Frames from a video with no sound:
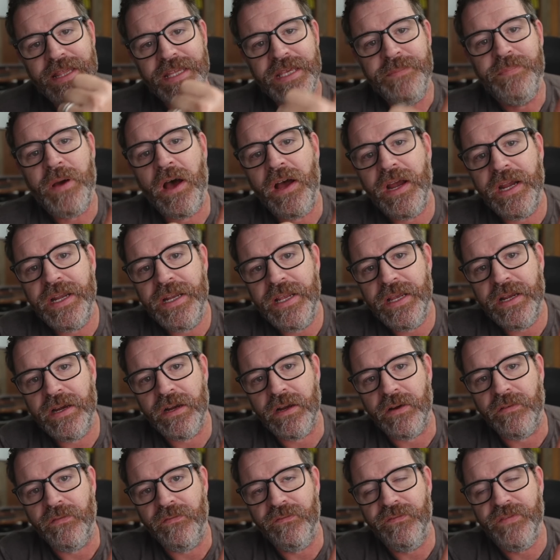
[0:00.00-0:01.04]
The
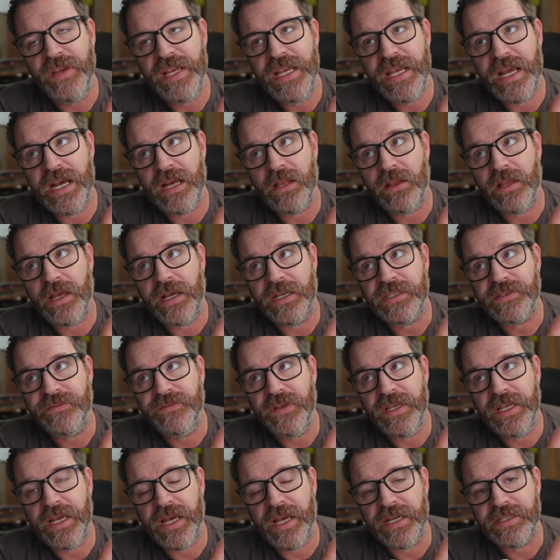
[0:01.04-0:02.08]
Pioneer
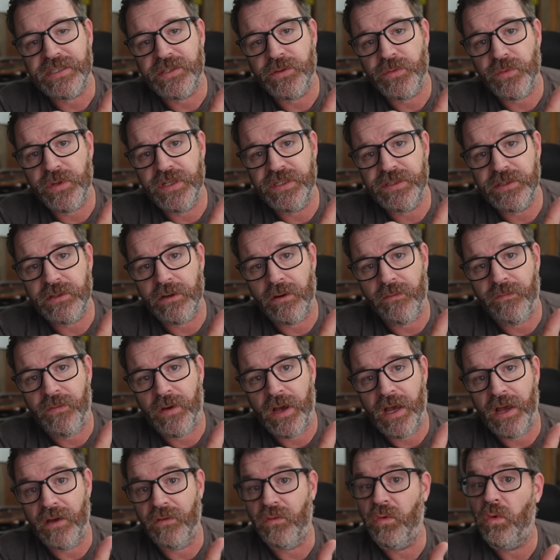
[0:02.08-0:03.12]

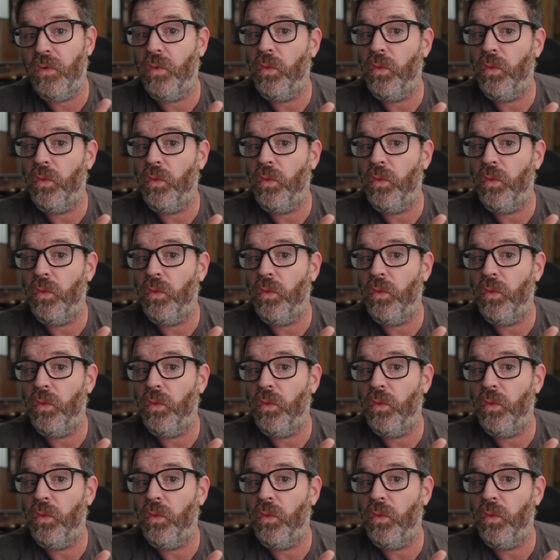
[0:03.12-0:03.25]
VLX-VX305,